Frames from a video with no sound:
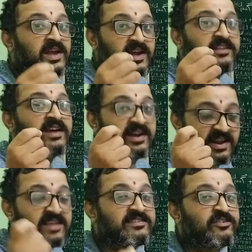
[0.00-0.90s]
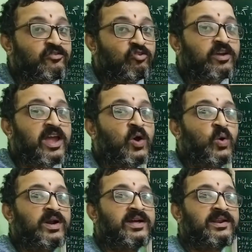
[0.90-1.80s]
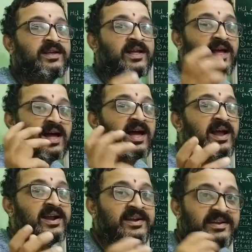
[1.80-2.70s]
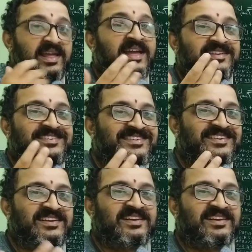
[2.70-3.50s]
it has a choking odor and taste.